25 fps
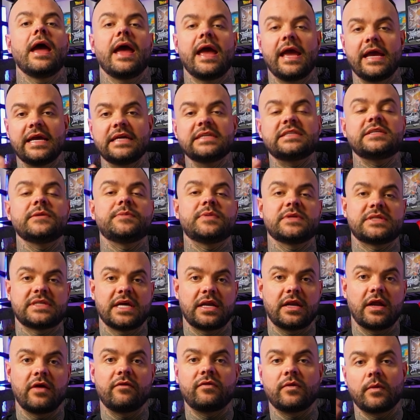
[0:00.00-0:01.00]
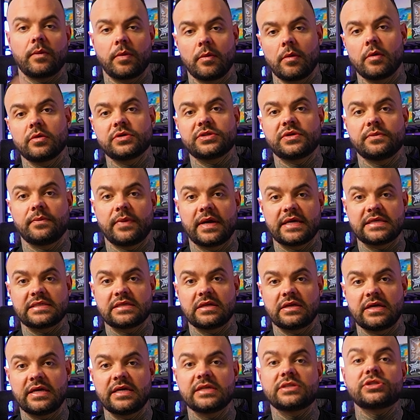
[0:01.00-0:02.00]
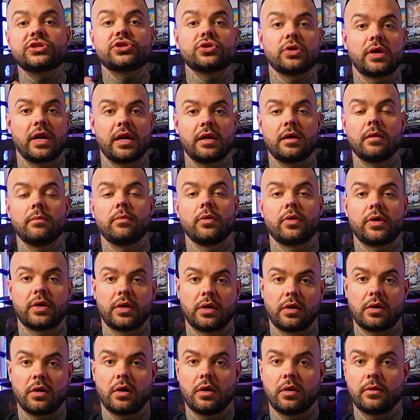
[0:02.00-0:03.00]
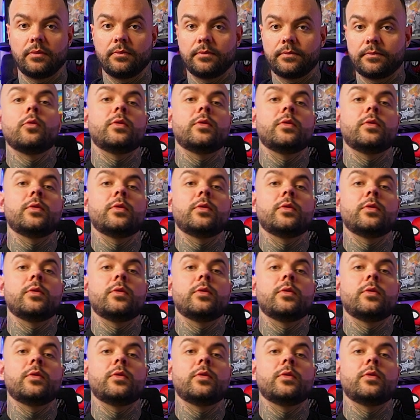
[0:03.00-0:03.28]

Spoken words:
80% of your promotion-based leads should end up booking a call,